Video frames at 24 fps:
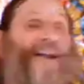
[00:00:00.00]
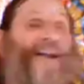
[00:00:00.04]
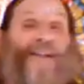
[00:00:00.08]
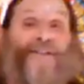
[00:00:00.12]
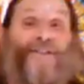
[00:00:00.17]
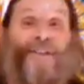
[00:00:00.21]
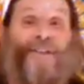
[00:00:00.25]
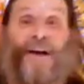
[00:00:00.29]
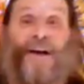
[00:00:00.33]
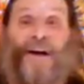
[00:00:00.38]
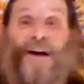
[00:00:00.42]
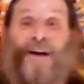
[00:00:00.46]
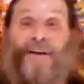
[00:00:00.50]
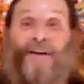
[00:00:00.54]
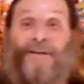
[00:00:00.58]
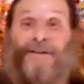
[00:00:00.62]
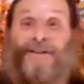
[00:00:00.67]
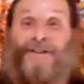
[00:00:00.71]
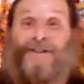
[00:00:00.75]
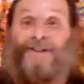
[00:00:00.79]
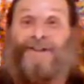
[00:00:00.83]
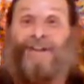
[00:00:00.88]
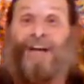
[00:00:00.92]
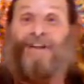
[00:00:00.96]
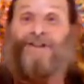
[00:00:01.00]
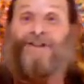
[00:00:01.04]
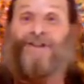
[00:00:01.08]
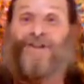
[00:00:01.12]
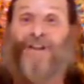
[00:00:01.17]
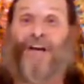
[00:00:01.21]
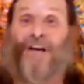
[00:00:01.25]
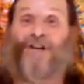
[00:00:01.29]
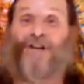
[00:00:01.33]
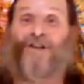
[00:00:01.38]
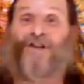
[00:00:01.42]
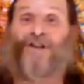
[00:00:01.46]
The
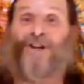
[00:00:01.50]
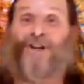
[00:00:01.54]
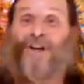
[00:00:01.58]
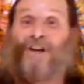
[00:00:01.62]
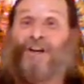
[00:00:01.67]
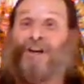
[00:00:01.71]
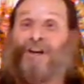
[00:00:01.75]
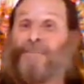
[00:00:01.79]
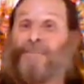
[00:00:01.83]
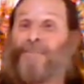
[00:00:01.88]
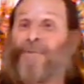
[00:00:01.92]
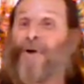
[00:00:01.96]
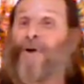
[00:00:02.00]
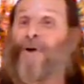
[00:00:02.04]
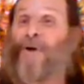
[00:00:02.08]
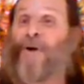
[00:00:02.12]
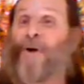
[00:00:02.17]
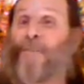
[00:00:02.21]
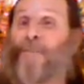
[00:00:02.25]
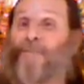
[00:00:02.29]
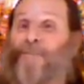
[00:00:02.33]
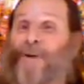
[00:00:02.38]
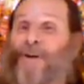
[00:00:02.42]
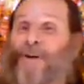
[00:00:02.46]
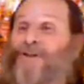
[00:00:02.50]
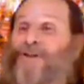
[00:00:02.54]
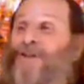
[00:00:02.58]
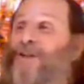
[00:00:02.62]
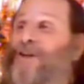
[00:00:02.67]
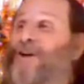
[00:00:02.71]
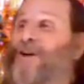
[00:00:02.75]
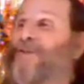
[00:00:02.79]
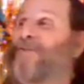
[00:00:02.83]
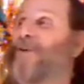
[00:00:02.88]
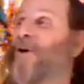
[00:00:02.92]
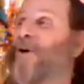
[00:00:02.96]
cessation,
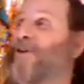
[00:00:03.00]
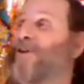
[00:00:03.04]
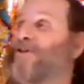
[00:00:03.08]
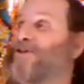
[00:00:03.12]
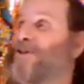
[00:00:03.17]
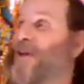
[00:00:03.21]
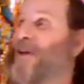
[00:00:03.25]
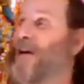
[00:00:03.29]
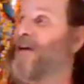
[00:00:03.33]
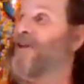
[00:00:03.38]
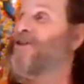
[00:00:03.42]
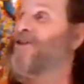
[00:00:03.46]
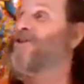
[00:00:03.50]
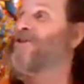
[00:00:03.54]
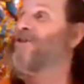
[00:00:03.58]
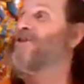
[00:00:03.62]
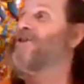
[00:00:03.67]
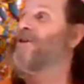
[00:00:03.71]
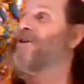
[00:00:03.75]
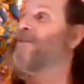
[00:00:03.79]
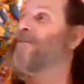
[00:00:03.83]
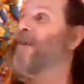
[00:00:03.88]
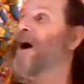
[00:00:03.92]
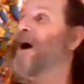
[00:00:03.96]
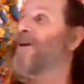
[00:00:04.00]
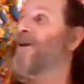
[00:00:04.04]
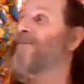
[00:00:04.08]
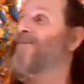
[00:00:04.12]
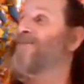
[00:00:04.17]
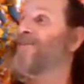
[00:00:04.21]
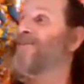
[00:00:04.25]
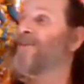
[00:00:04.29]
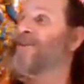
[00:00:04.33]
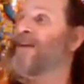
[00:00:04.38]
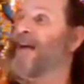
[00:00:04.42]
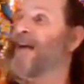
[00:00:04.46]
prohibition of all changes and
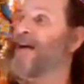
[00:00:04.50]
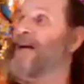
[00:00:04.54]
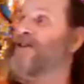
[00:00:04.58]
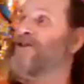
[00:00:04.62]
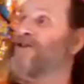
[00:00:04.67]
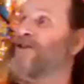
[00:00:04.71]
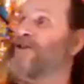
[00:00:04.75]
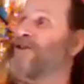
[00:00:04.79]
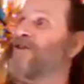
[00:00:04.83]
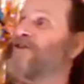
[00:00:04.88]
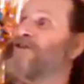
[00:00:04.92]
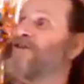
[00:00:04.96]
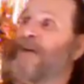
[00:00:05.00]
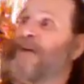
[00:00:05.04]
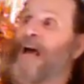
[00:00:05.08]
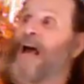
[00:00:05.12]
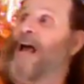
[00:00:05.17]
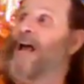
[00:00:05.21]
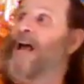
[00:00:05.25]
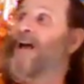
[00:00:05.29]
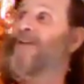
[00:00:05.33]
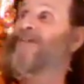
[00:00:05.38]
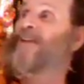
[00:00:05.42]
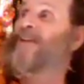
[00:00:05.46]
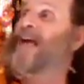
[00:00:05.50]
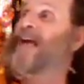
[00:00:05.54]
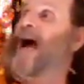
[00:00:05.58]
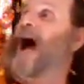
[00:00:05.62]
modifications in the